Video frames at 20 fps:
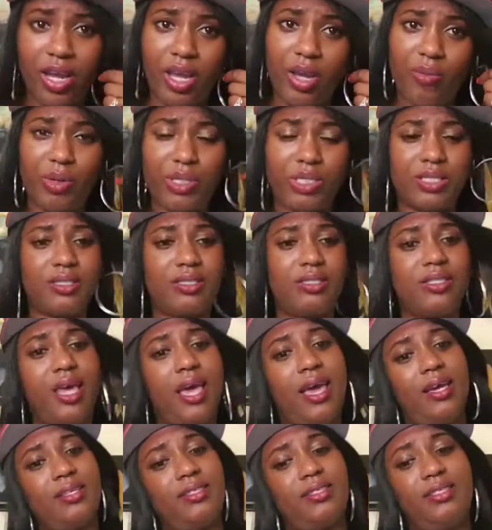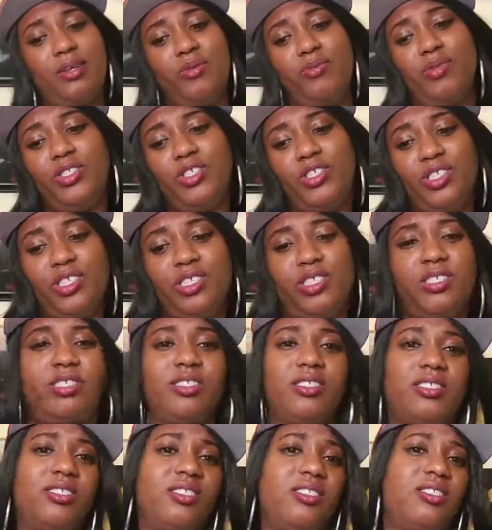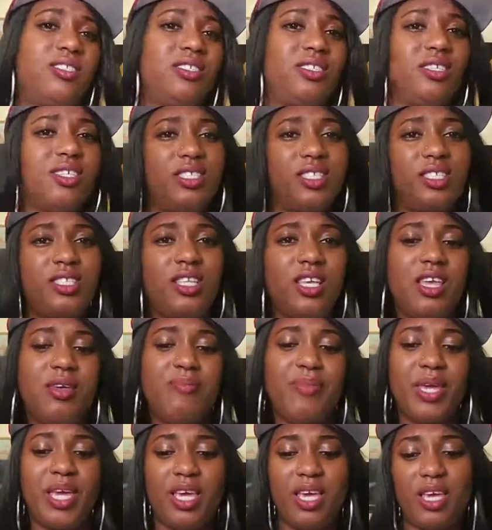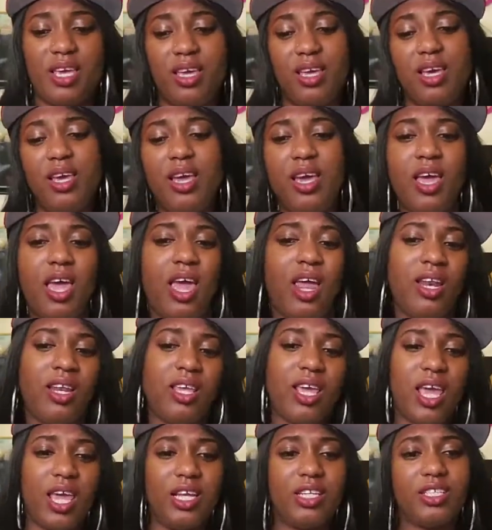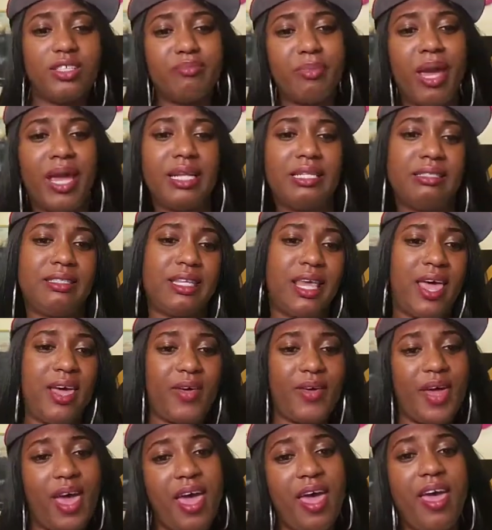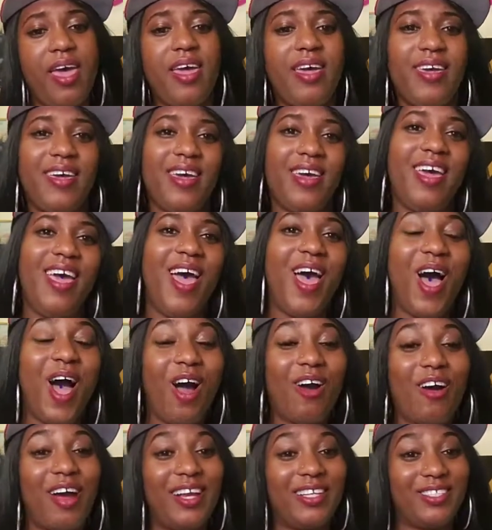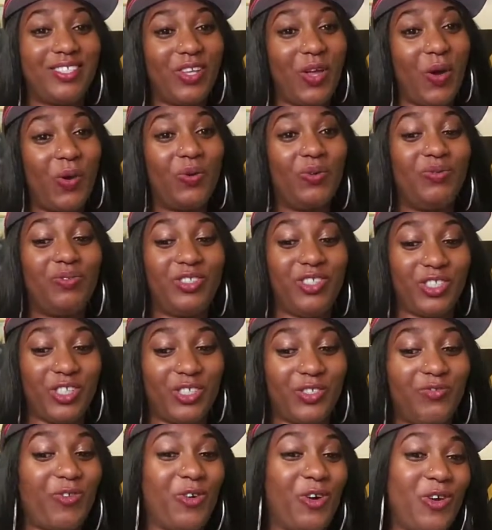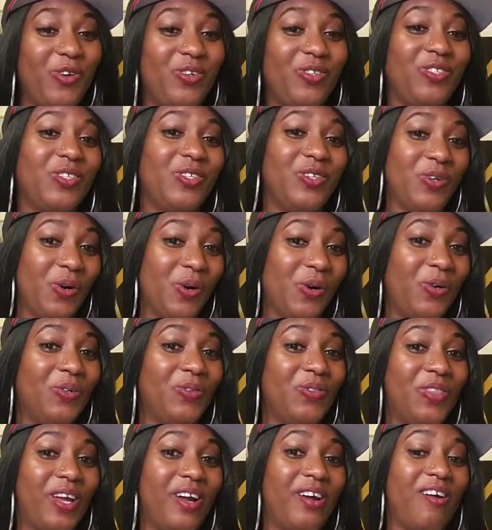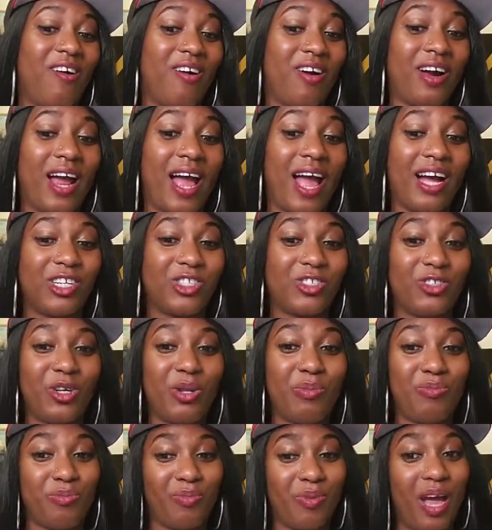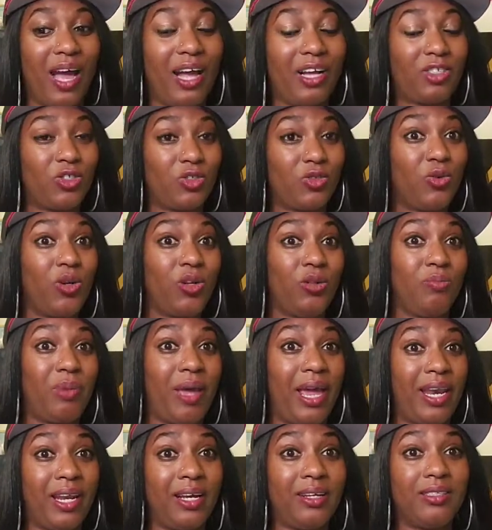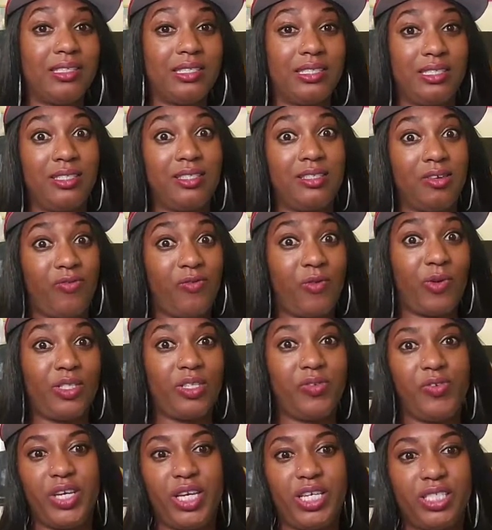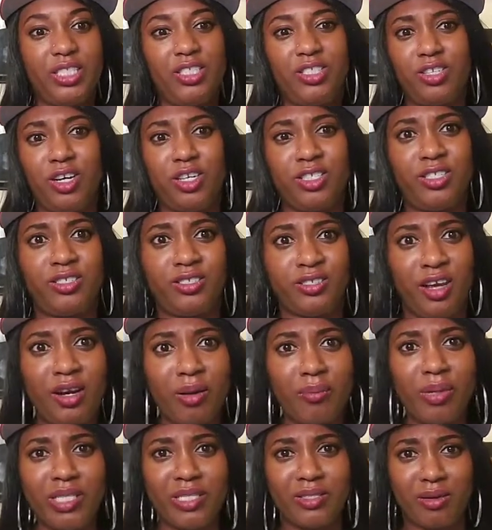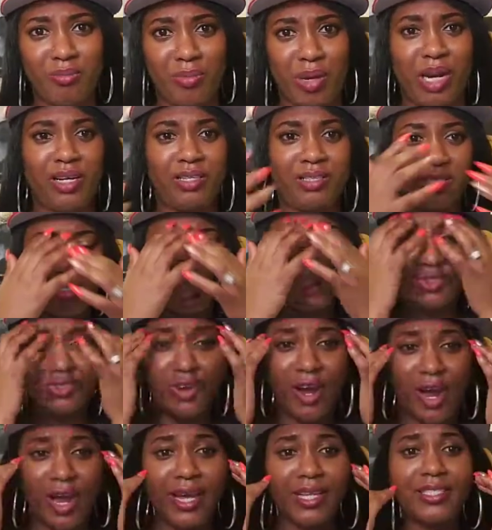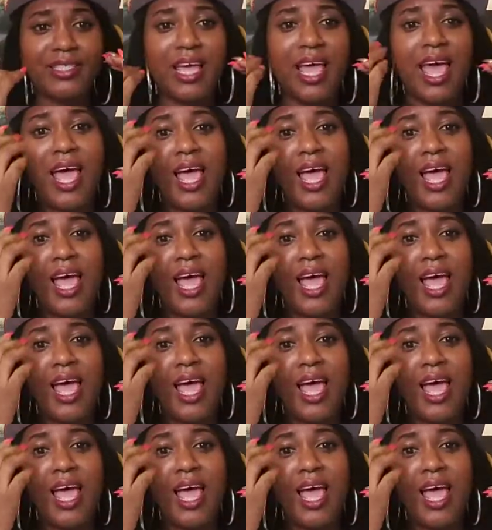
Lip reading: it wasn't sex, it was just steamy engagement. Okay, all right, so just for you to know, there are actual penalties. Of course, if you get in charge, there's gonna be some penalties, right?